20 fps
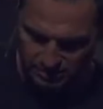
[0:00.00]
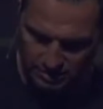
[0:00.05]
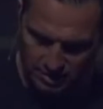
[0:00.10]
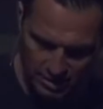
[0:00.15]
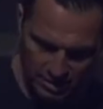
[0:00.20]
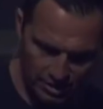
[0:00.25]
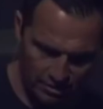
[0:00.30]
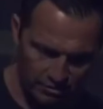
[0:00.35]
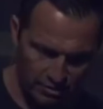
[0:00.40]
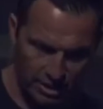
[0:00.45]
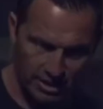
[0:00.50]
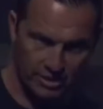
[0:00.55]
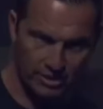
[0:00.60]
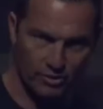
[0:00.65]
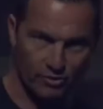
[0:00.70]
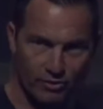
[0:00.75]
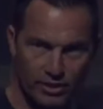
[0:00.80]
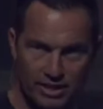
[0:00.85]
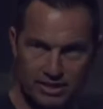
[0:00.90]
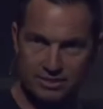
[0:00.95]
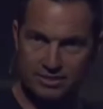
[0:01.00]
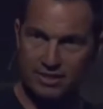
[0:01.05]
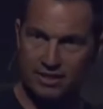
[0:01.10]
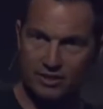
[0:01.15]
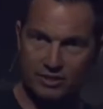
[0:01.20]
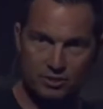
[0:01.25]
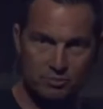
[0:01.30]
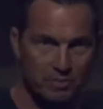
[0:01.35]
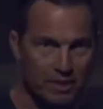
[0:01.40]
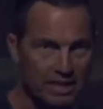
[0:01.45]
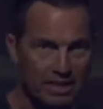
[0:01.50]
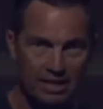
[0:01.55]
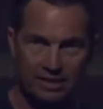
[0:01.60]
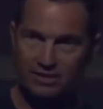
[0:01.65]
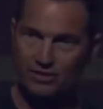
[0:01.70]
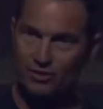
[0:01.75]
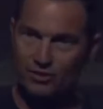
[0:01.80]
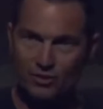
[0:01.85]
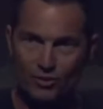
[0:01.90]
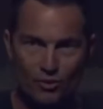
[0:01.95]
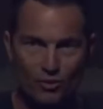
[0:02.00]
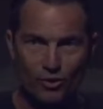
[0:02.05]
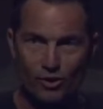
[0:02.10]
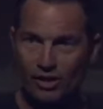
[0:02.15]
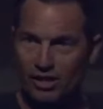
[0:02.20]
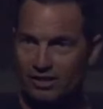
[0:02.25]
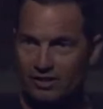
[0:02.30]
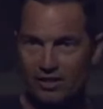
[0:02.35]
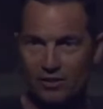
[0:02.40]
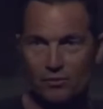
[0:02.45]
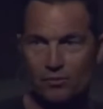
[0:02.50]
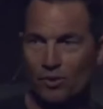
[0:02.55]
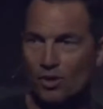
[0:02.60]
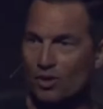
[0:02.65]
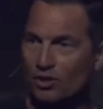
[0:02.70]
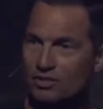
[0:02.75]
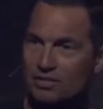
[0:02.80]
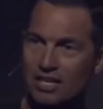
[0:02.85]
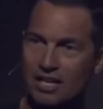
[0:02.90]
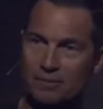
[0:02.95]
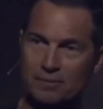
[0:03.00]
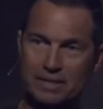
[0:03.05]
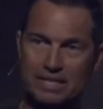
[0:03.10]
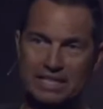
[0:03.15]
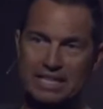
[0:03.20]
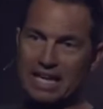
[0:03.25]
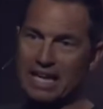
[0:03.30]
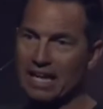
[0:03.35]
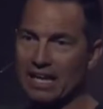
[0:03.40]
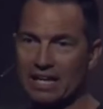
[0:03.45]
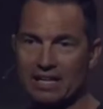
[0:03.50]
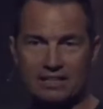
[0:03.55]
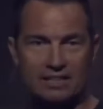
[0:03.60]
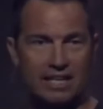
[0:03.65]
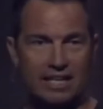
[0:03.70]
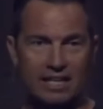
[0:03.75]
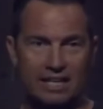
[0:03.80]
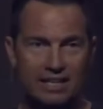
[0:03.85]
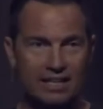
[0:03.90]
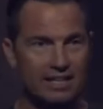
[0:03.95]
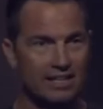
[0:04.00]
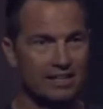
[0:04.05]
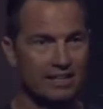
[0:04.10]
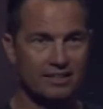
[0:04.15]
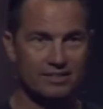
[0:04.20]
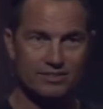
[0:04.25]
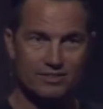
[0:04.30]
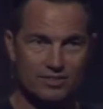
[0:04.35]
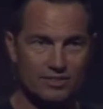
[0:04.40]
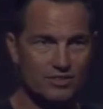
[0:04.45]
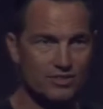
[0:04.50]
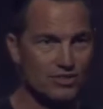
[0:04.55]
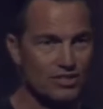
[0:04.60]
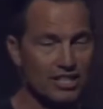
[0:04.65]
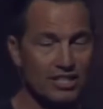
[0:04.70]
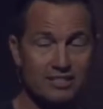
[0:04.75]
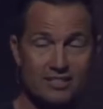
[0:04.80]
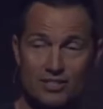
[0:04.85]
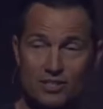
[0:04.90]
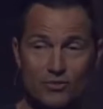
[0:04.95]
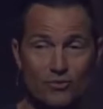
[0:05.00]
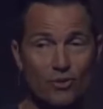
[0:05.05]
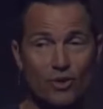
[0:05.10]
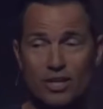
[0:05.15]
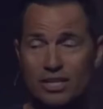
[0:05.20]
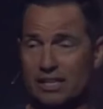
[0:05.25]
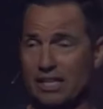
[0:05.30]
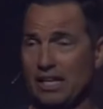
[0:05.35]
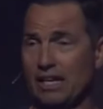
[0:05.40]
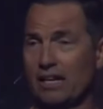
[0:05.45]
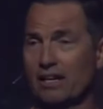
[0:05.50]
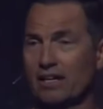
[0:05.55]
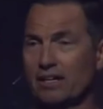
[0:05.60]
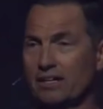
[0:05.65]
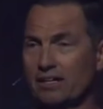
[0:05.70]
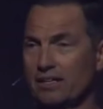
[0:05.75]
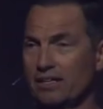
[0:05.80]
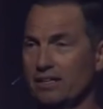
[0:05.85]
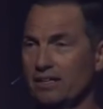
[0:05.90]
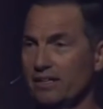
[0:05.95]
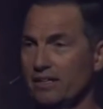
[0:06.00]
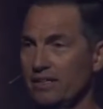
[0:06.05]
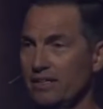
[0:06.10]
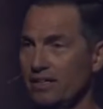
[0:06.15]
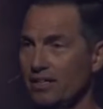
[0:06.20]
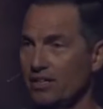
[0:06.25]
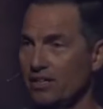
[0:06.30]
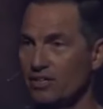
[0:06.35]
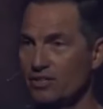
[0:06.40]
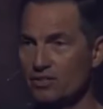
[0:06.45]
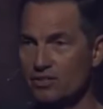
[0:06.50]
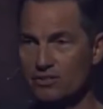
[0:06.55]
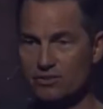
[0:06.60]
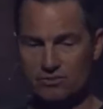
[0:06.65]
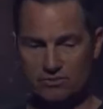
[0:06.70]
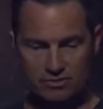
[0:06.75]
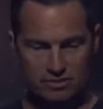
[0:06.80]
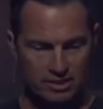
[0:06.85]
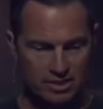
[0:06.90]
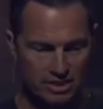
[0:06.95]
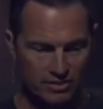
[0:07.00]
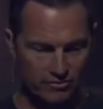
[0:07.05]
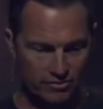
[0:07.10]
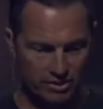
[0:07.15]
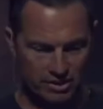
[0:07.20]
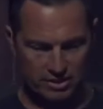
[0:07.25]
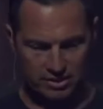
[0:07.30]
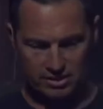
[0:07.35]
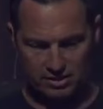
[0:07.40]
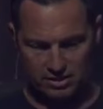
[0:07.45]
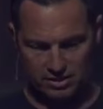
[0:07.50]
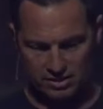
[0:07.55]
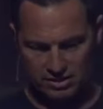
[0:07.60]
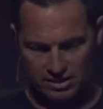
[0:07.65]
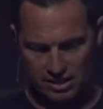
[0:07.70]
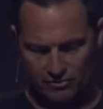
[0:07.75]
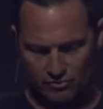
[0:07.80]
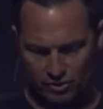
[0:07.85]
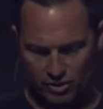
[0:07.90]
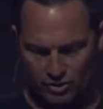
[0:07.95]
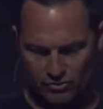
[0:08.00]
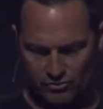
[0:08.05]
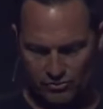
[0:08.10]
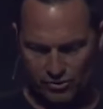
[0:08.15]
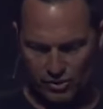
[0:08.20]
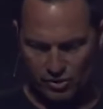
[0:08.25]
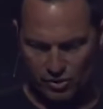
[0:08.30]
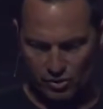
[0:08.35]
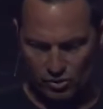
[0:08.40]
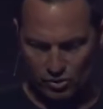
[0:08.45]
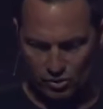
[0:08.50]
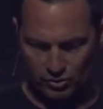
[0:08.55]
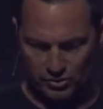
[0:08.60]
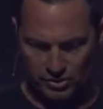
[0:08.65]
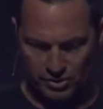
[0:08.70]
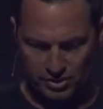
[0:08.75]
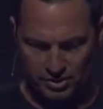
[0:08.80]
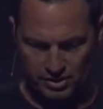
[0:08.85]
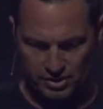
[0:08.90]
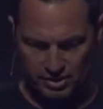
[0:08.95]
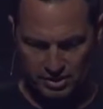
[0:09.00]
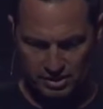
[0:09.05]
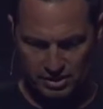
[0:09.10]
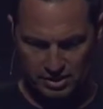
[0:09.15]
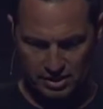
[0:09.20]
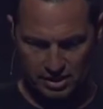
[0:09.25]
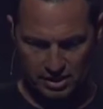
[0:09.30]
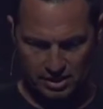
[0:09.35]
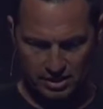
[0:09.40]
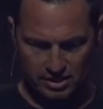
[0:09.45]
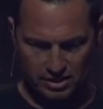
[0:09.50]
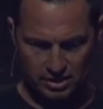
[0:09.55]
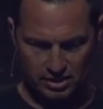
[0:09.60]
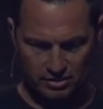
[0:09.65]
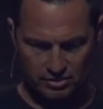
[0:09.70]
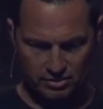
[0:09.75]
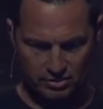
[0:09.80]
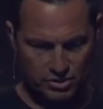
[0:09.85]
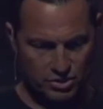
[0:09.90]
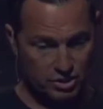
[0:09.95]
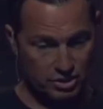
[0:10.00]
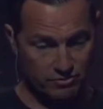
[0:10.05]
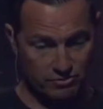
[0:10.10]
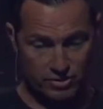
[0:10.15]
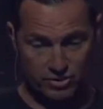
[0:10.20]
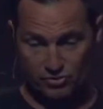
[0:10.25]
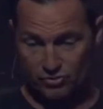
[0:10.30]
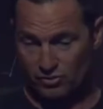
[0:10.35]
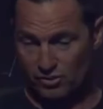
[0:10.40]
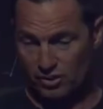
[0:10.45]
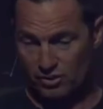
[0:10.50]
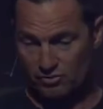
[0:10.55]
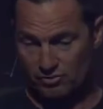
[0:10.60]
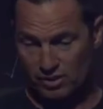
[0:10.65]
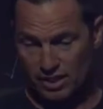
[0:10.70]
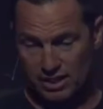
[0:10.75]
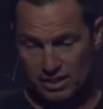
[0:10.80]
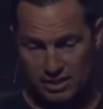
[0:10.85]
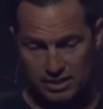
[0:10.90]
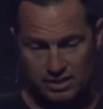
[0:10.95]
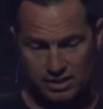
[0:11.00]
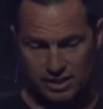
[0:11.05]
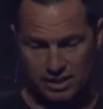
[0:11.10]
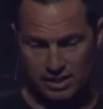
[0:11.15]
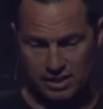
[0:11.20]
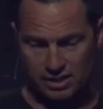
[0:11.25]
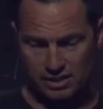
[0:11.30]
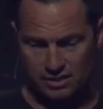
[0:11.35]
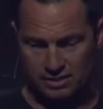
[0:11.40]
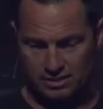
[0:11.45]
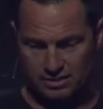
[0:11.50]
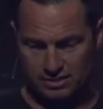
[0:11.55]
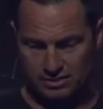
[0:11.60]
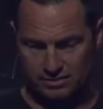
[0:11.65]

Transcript: you know, annoying salesman at your door at the wrong time of the day, like, gets his foot in there. Give the devil a foothold, and he'll shove his foot right in there.